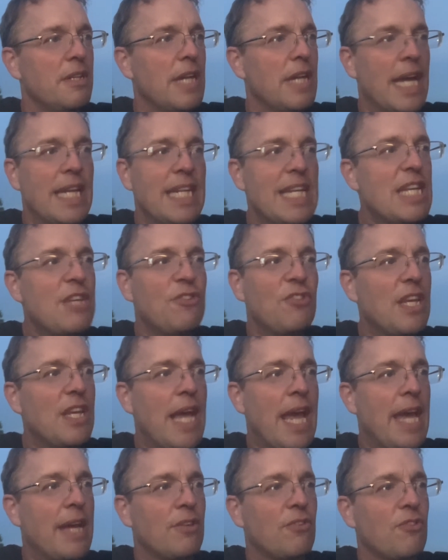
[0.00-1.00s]
at easy
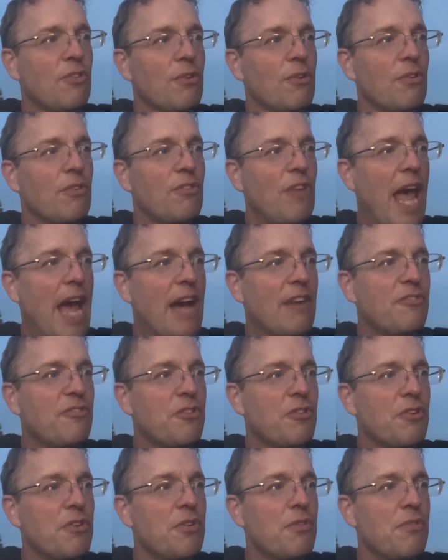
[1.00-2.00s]
answers, half
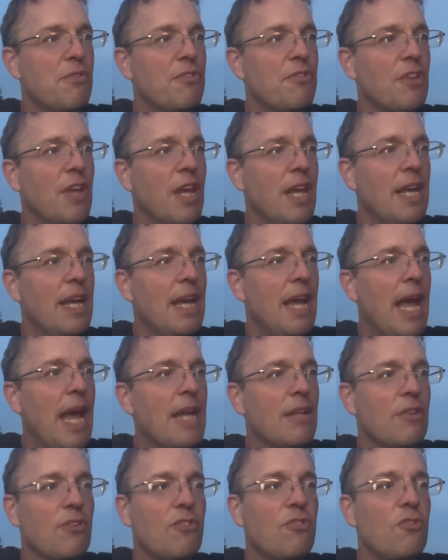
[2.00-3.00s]
truths,
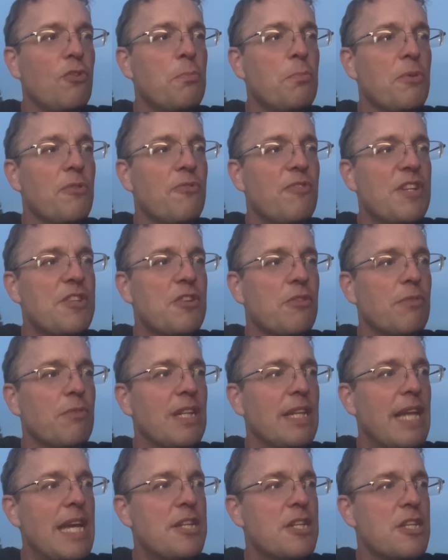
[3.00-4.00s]
and superficial
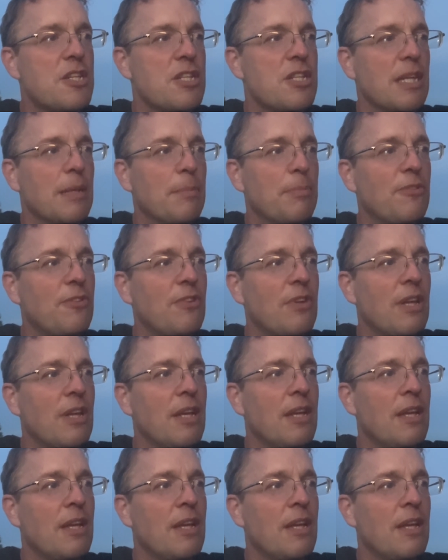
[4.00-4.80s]
relationships